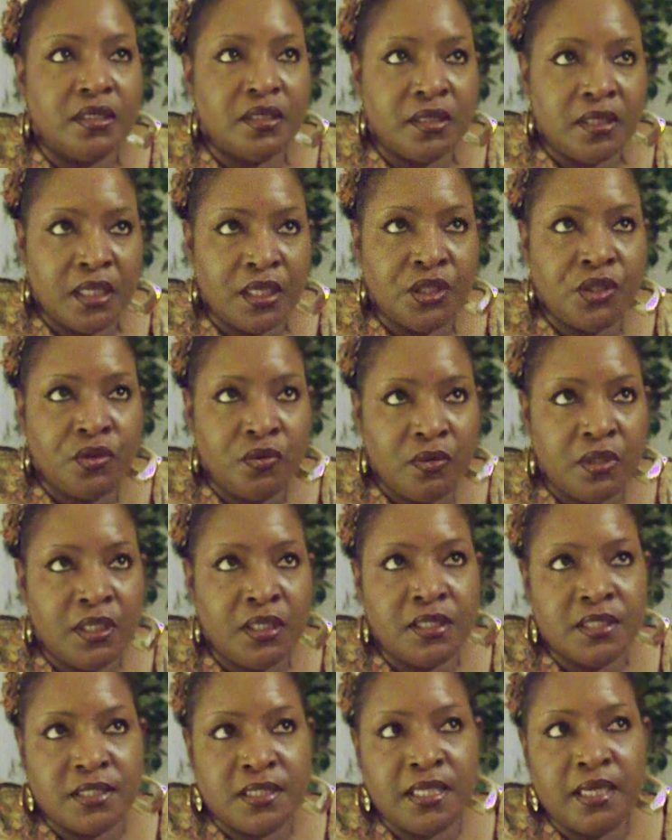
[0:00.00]
then you need
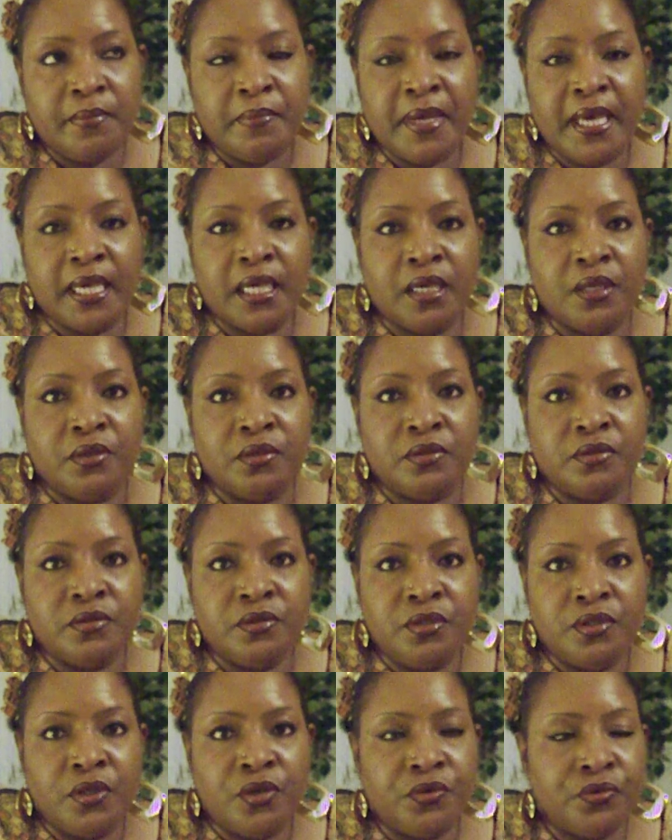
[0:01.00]
to step back and,
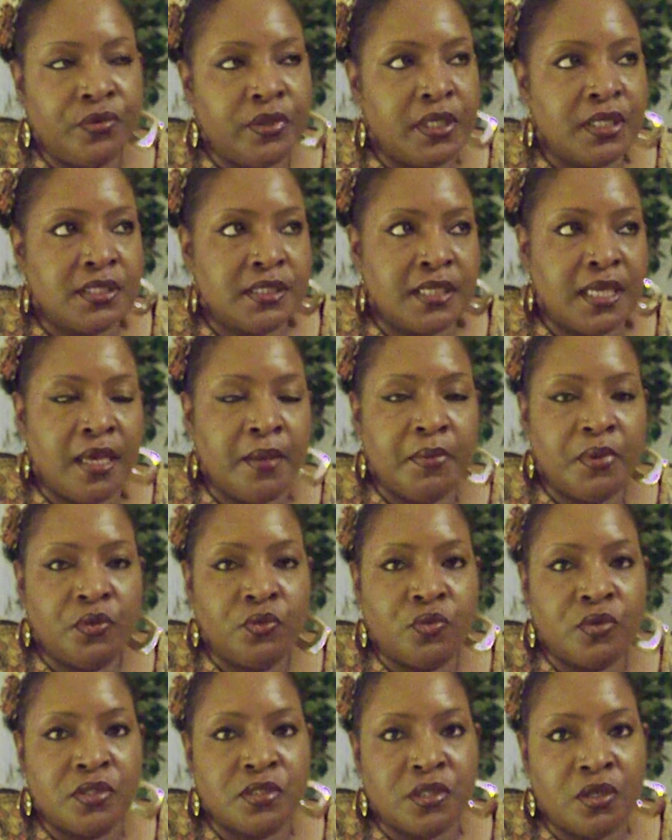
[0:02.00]
re-examine
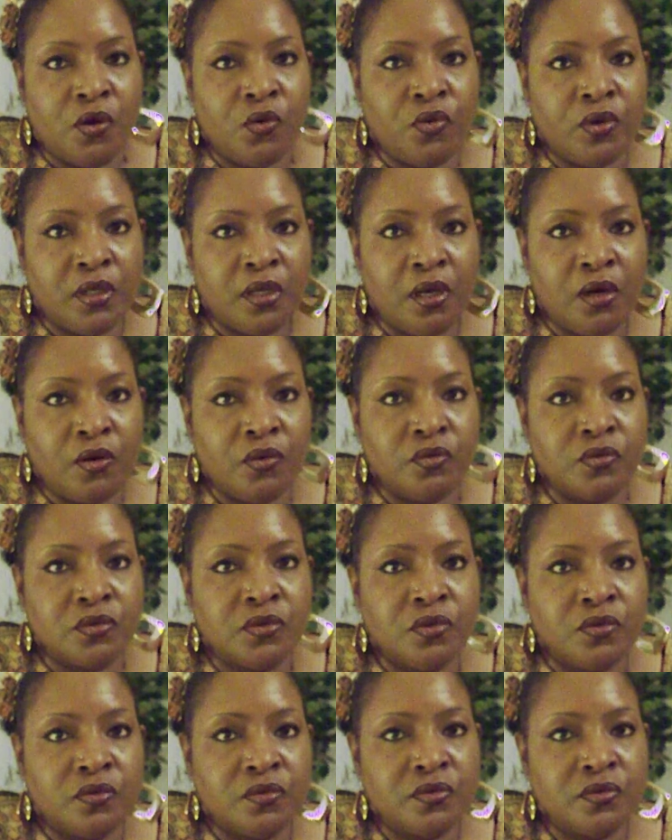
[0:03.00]
what's going on,